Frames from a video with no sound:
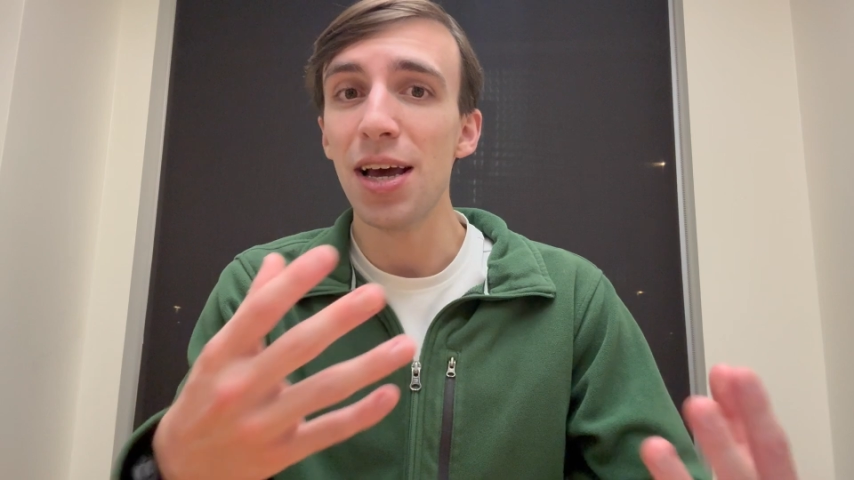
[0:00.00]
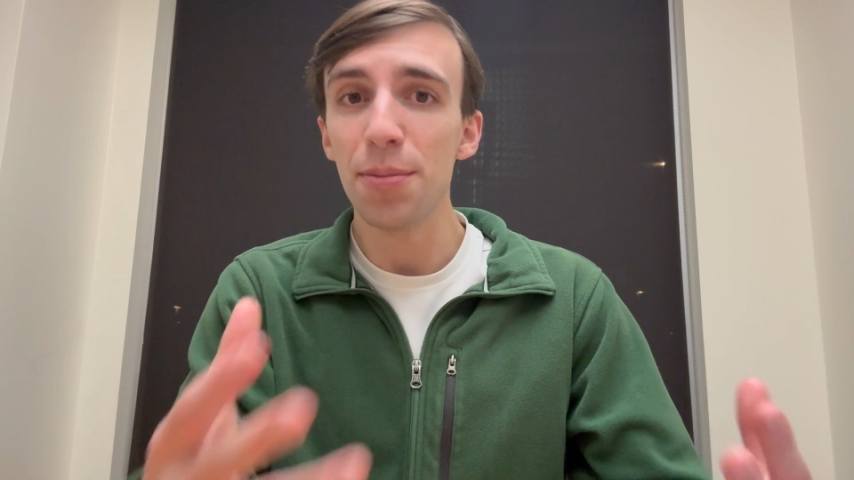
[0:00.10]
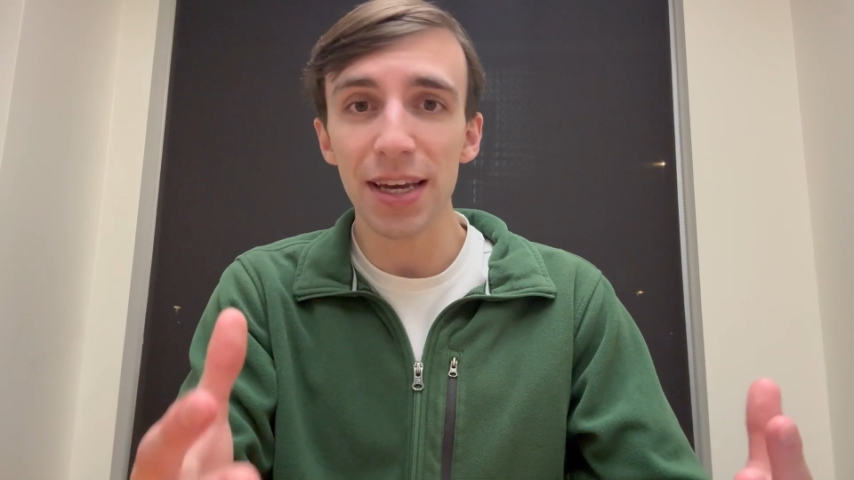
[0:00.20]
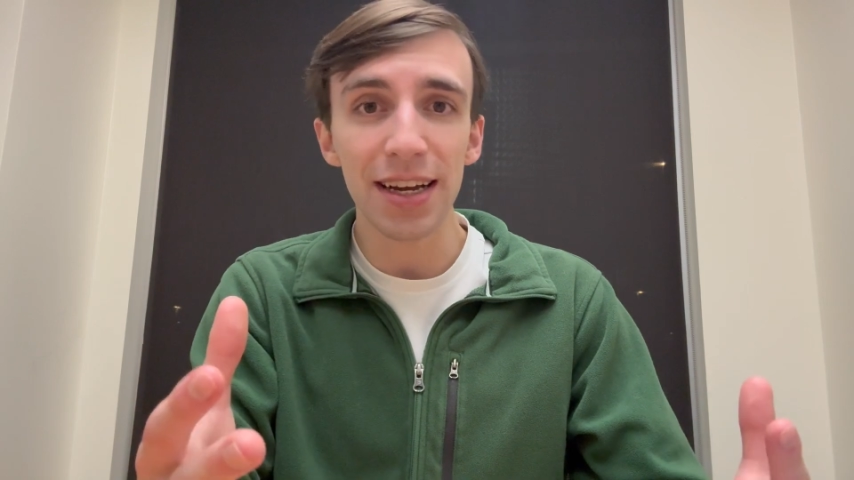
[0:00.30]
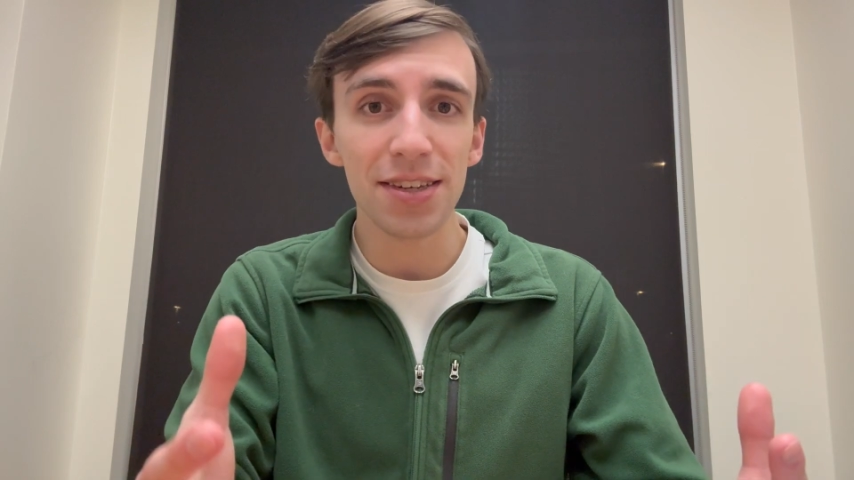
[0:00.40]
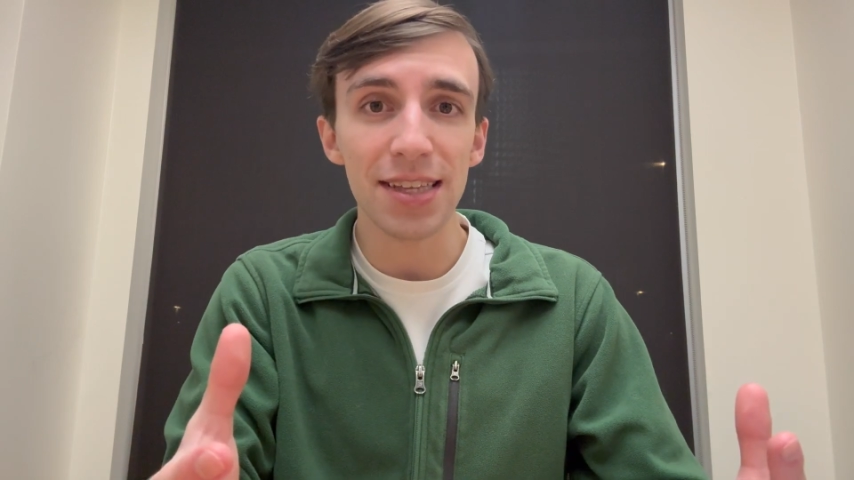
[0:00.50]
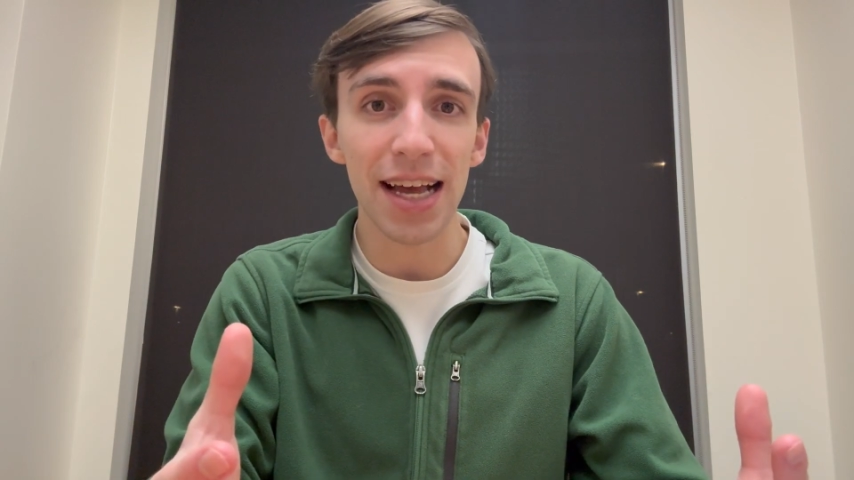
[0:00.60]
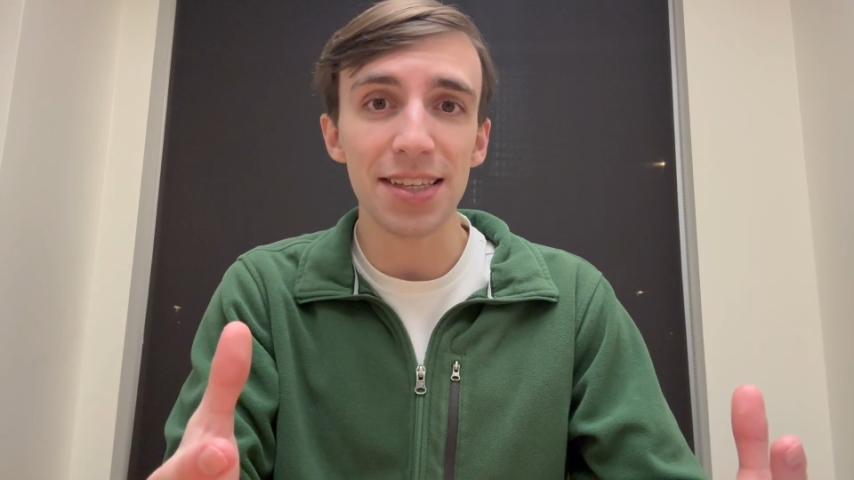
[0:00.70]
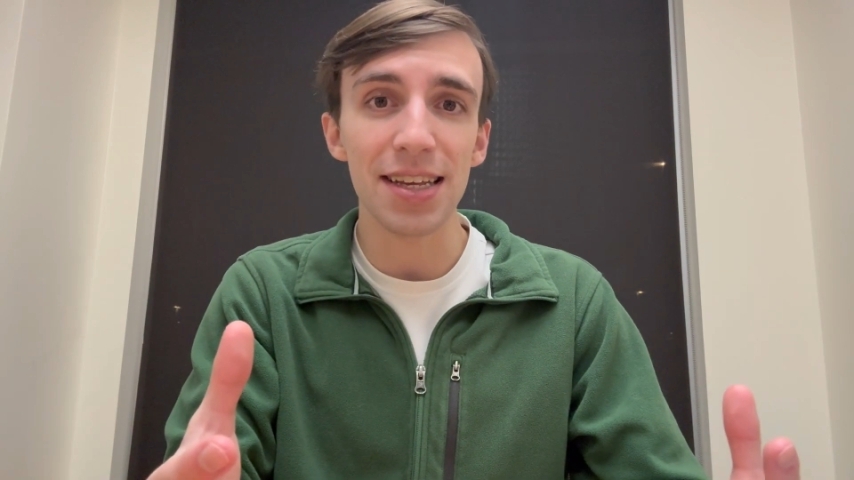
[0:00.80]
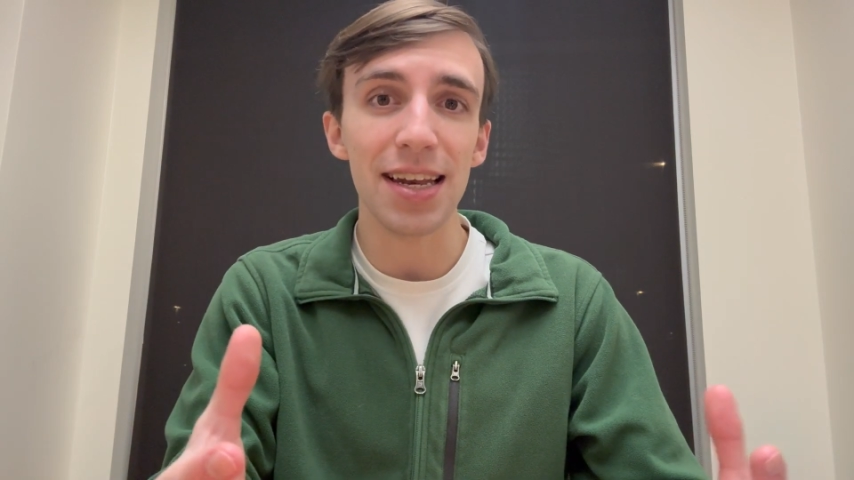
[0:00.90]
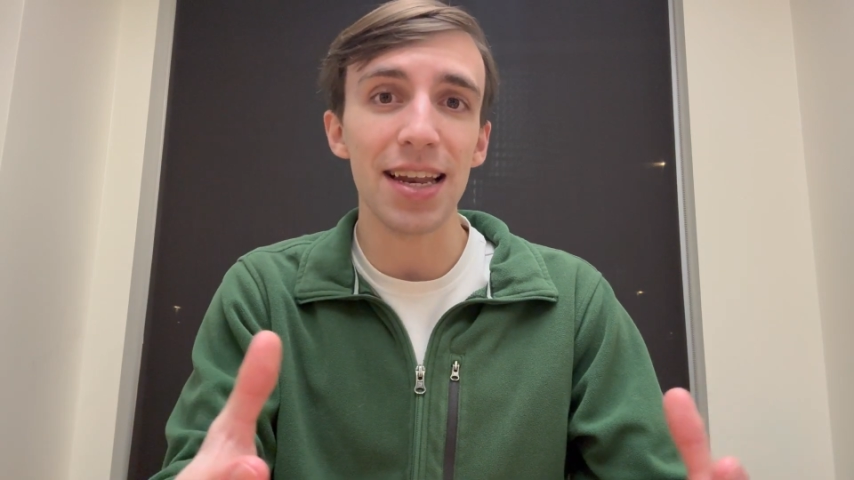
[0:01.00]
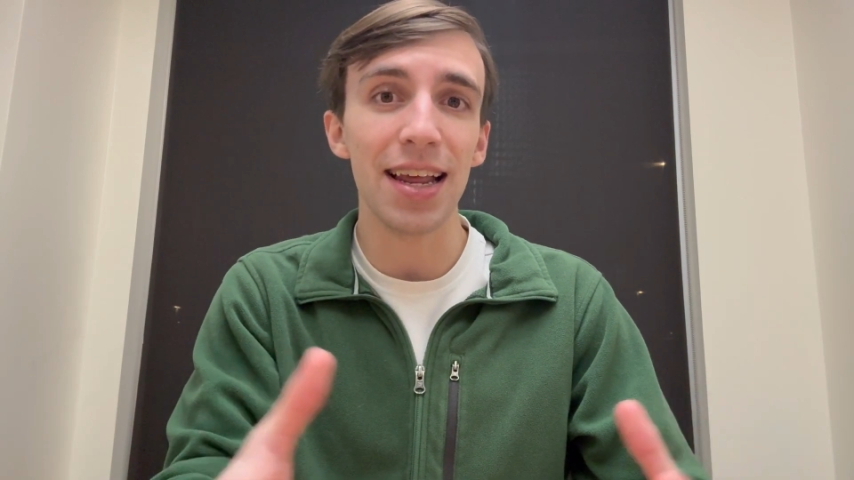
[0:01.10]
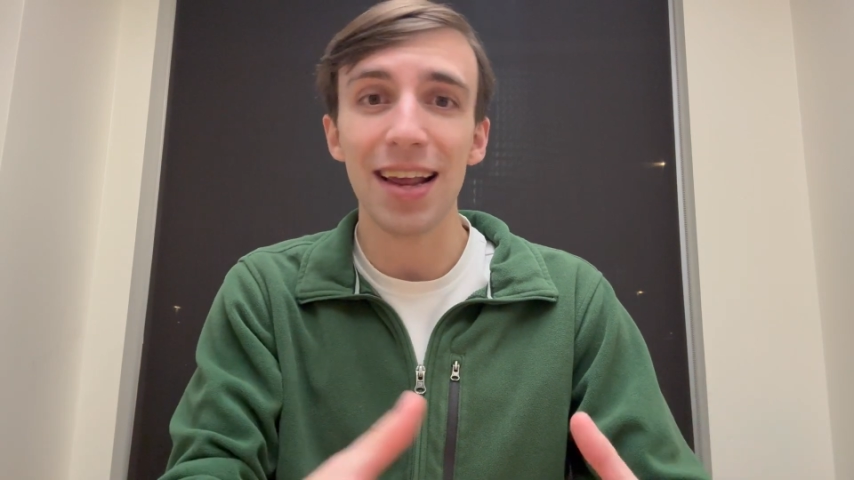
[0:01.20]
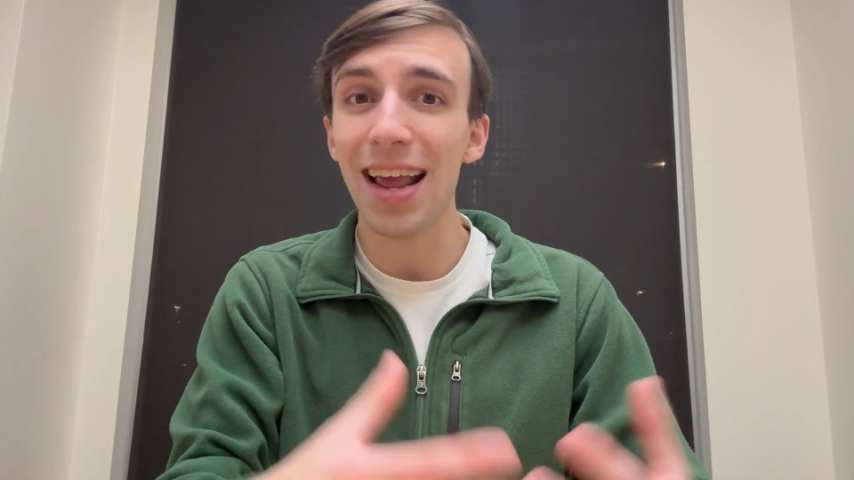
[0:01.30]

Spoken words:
because that's an